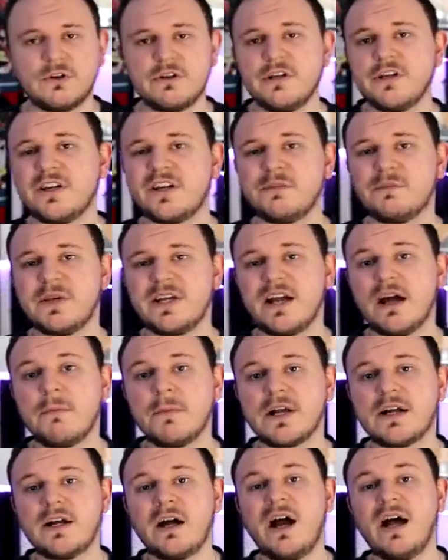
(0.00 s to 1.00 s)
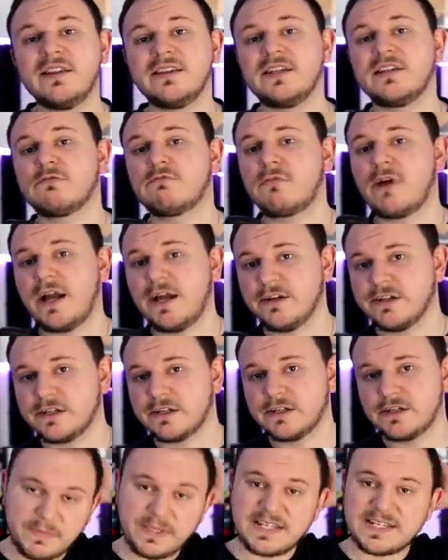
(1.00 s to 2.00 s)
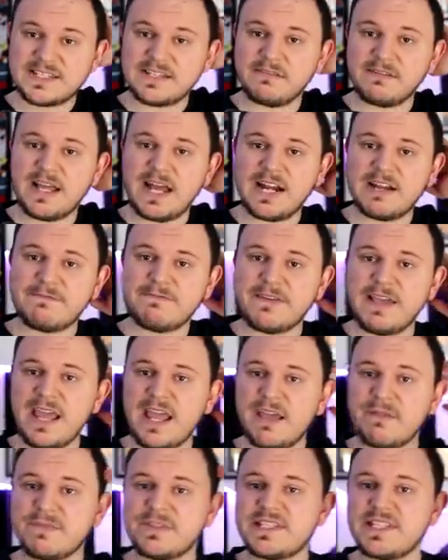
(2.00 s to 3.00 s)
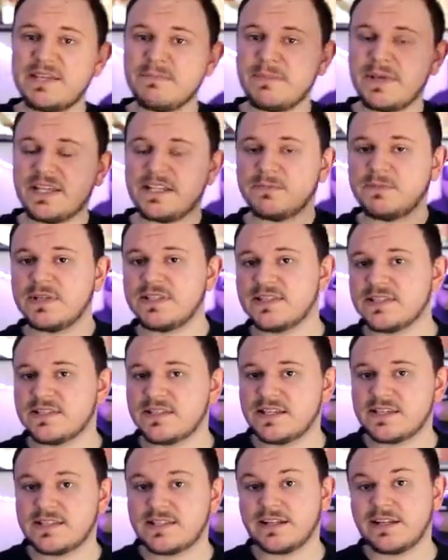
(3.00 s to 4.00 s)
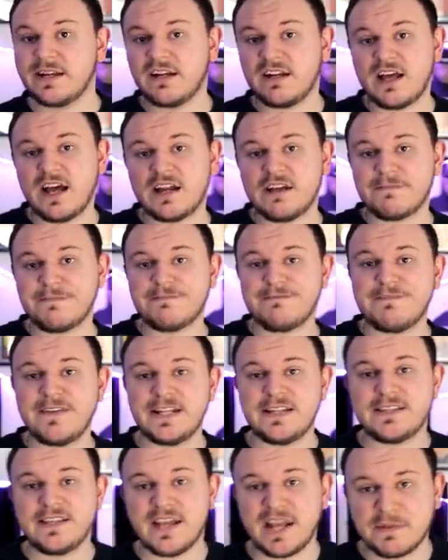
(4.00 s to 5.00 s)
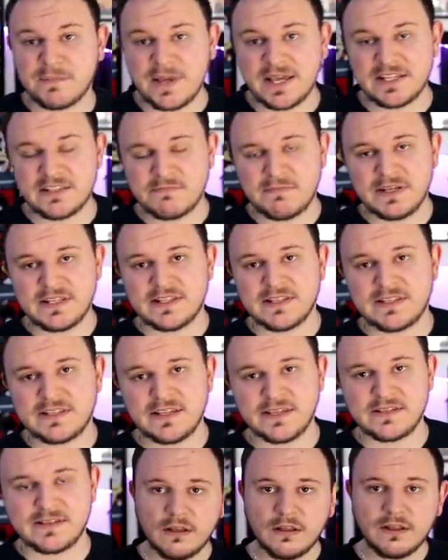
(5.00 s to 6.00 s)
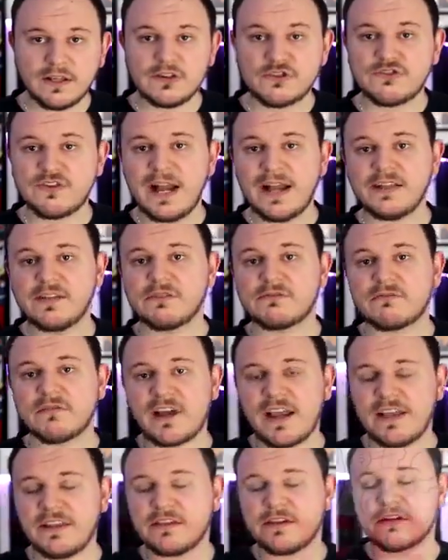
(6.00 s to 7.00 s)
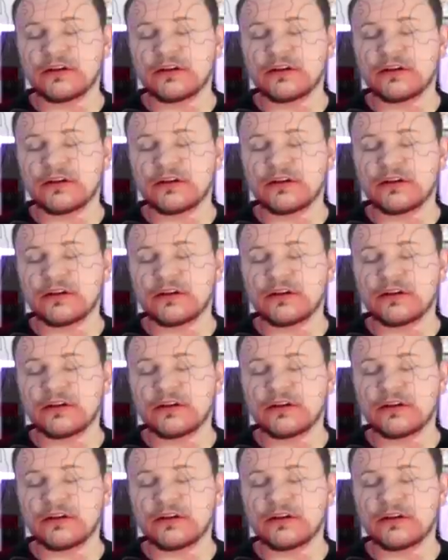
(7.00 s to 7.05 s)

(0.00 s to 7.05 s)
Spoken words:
Or you could become a content writer, because a lot of AMC-based businesses and a lot of fintech-based businesses, they're trying to create